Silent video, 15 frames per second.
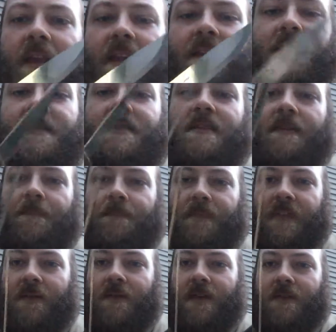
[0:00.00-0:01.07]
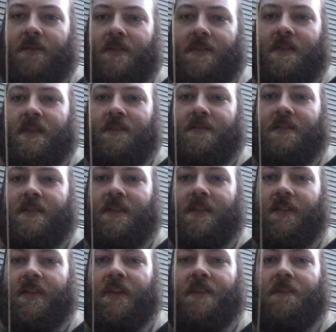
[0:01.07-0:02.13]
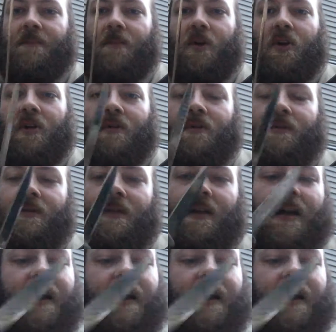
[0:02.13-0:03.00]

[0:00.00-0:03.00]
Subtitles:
is, now I know this here is the thinner model.